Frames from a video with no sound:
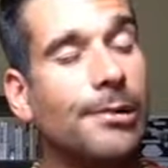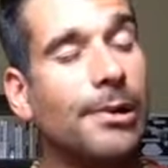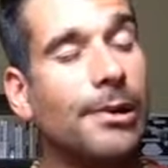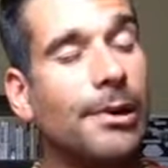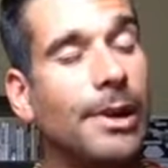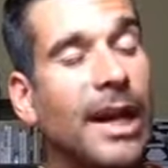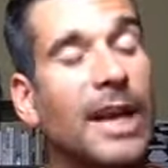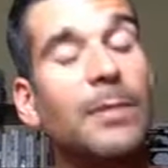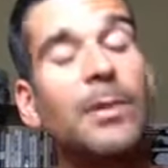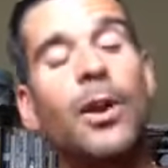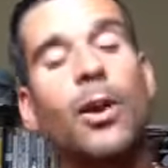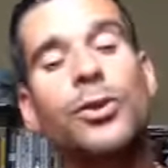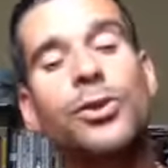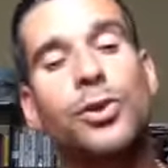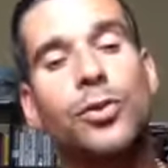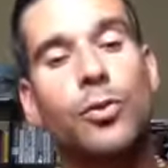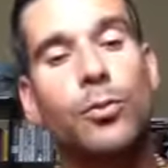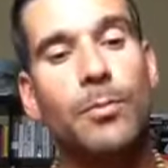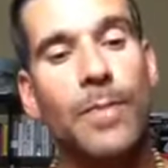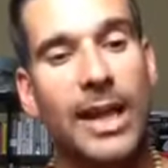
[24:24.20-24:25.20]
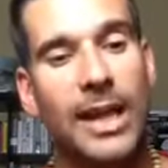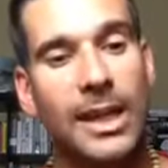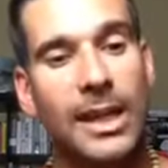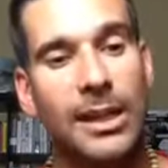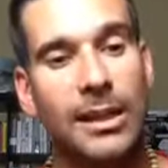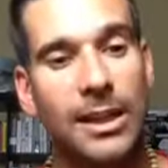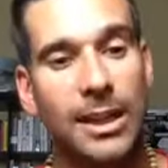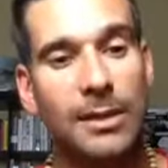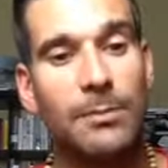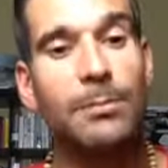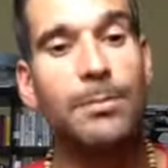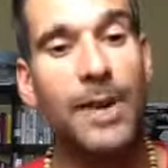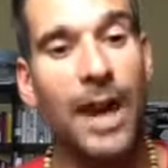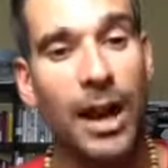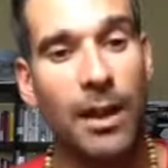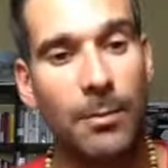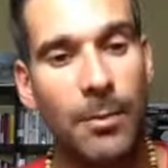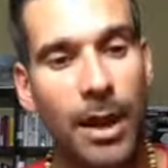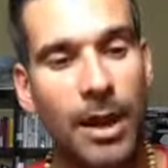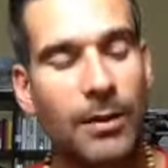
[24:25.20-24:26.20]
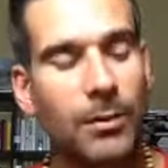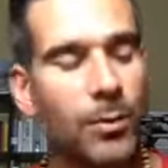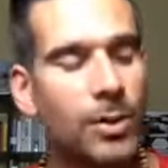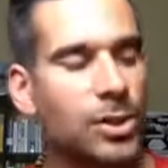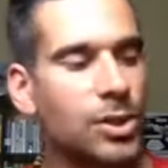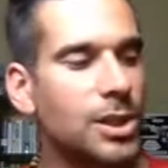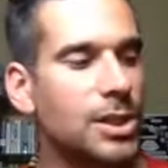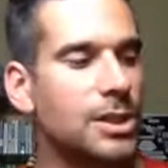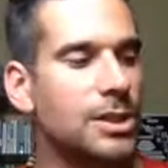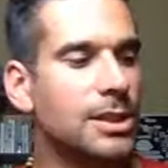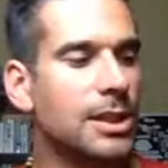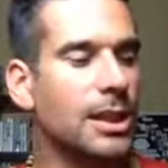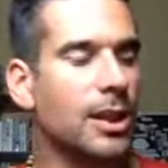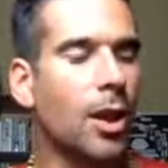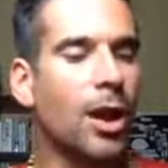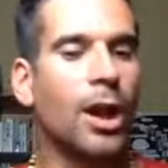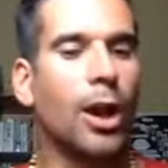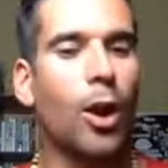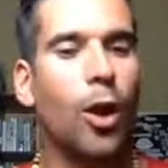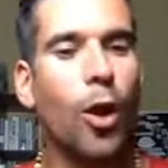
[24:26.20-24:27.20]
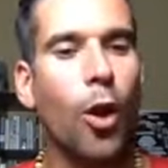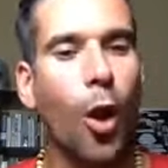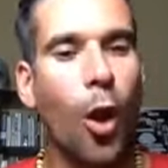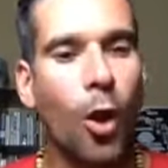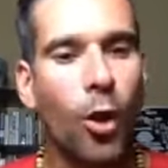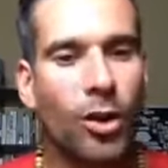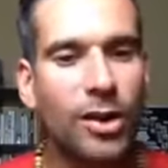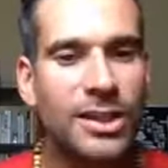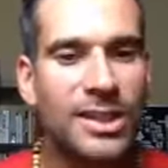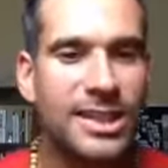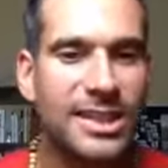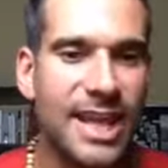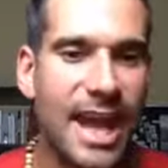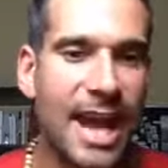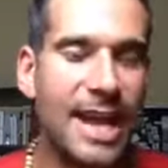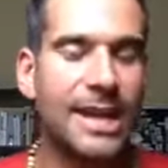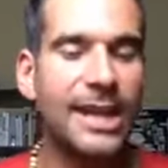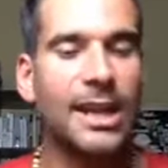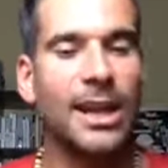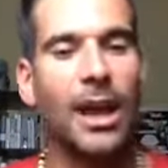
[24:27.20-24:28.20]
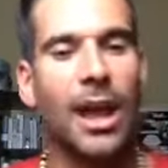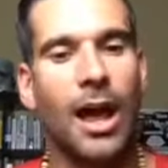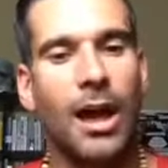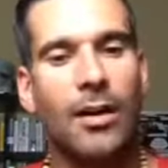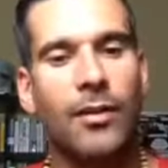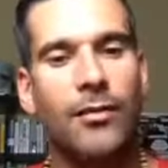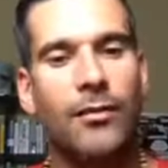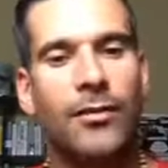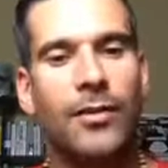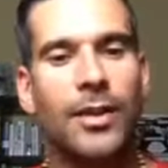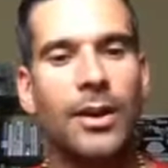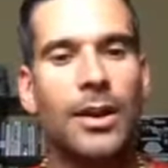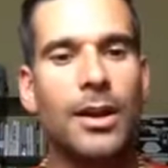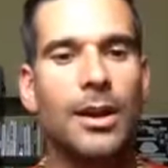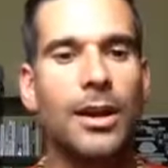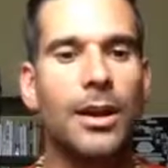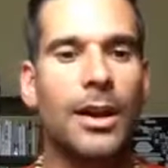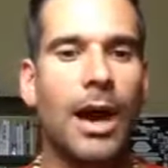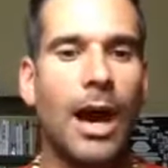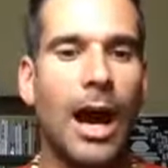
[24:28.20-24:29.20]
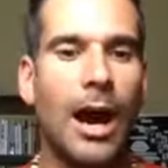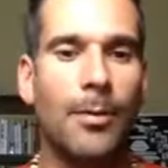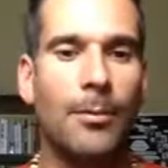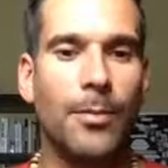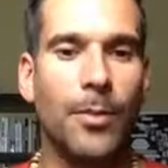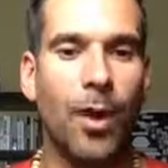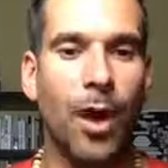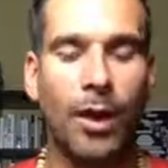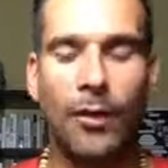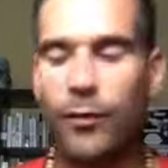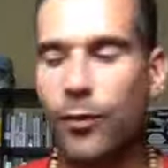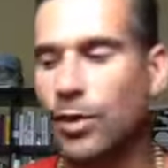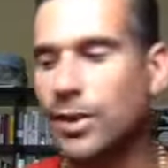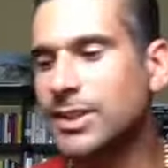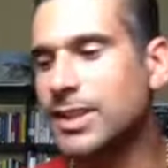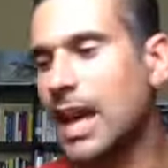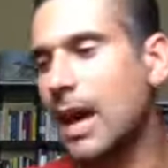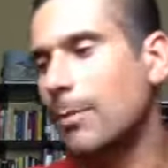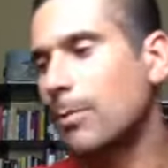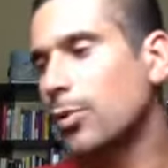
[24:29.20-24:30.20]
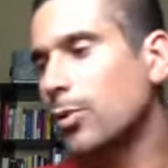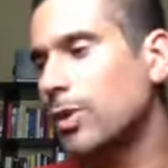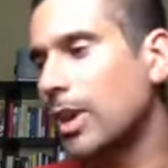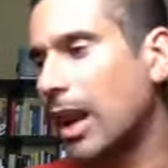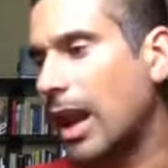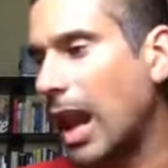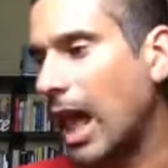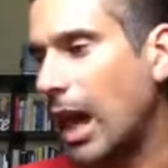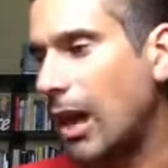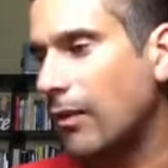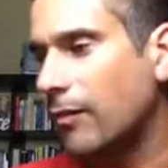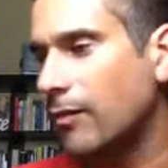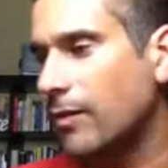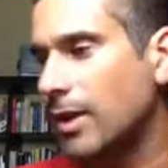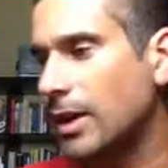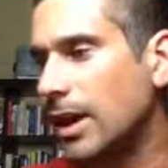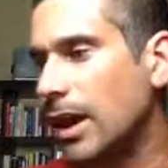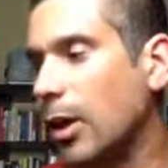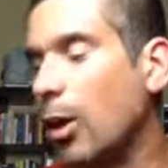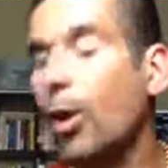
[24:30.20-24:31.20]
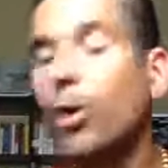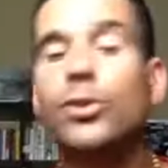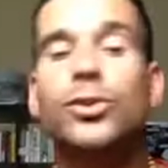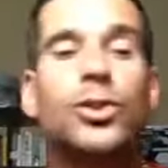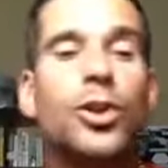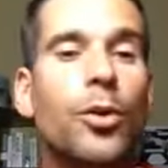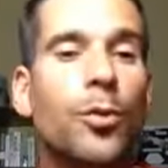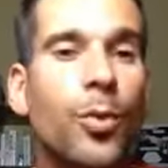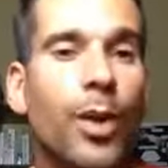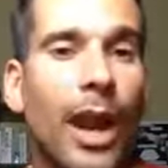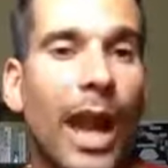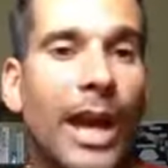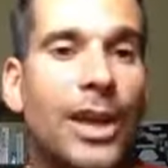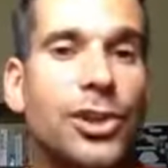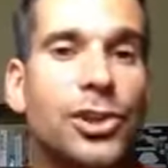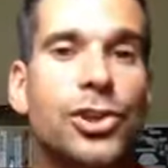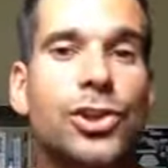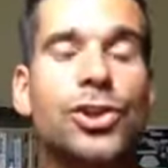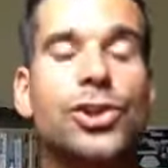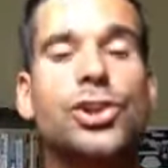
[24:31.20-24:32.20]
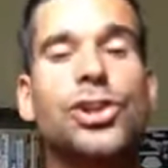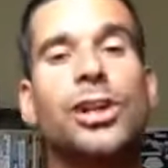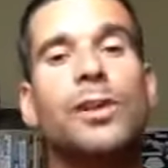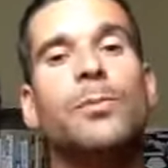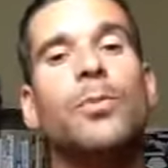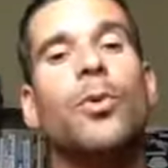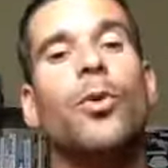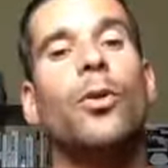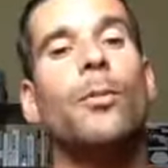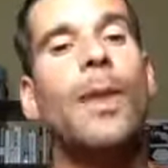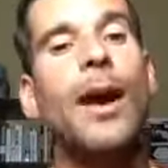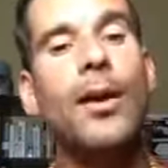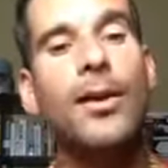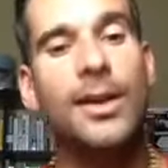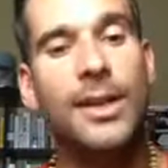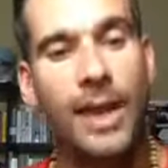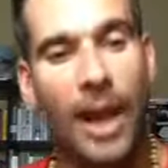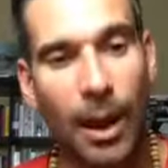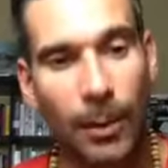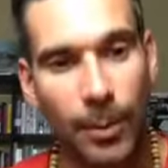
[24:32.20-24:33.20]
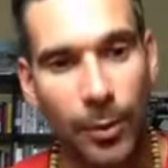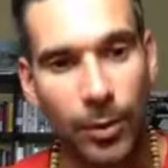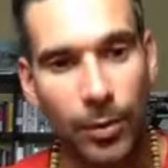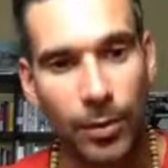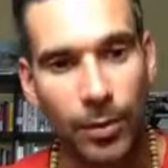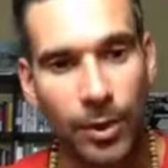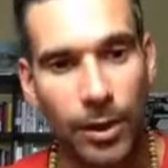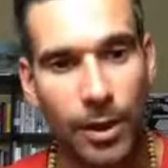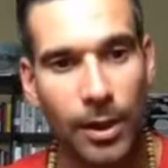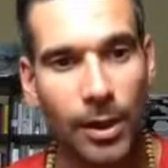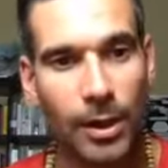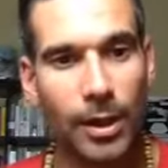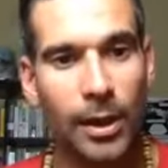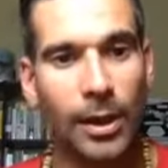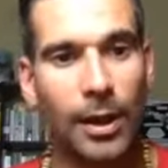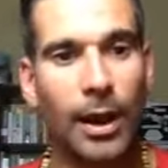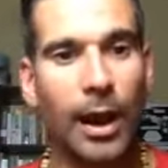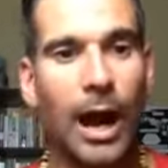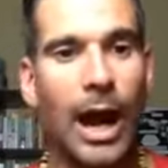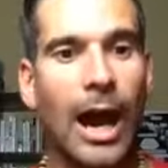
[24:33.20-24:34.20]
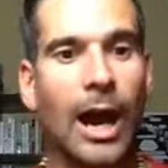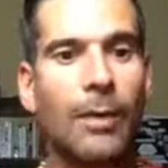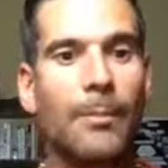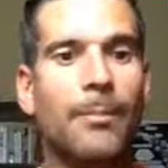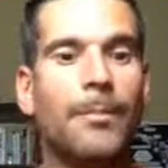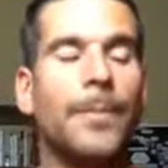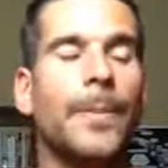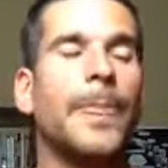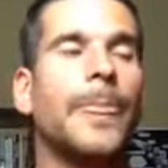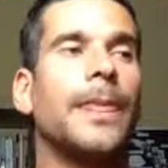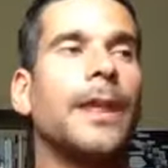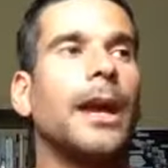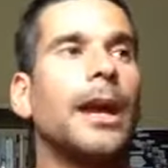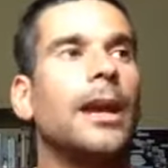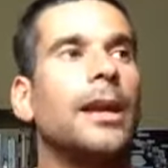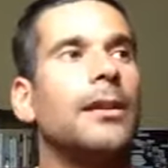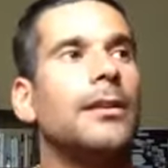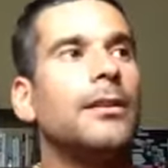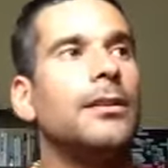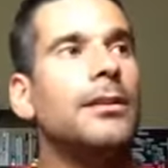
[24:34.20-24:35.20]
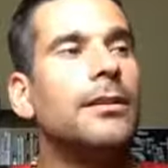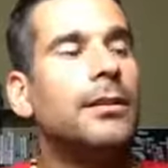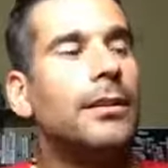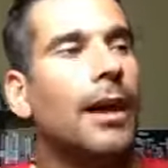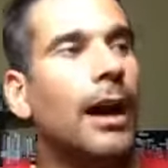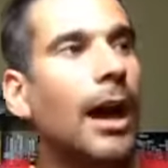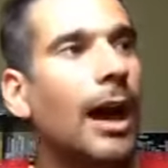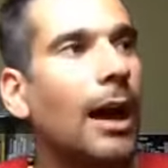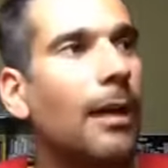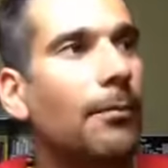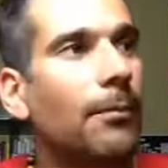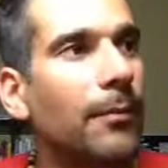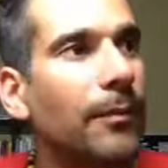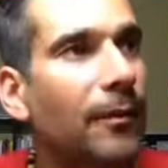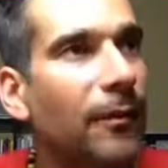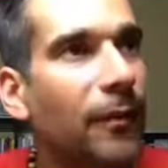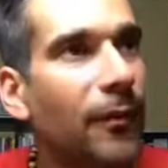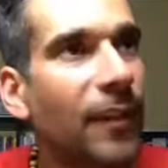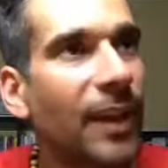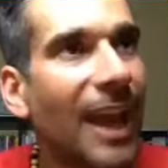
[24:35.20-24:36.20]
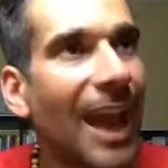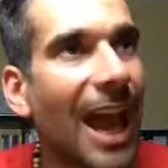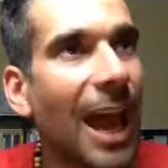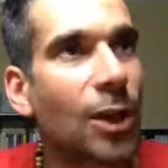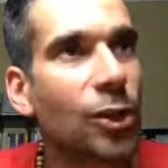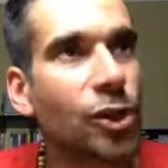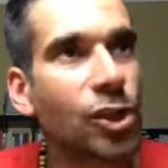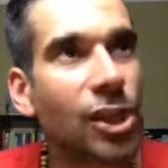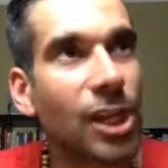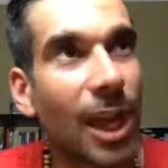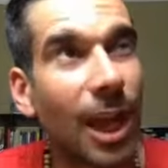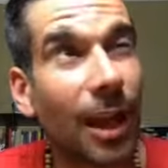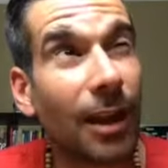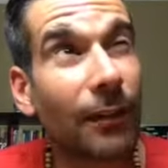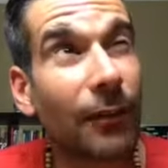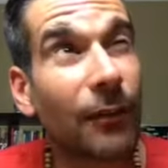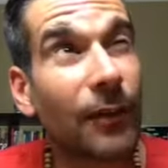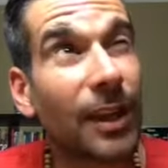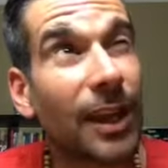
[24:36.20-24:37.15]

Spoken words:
etymological meaning in pragma, which is like a long-standing love, like for example, the love in a long-term relationship or a married couple. And philialtia,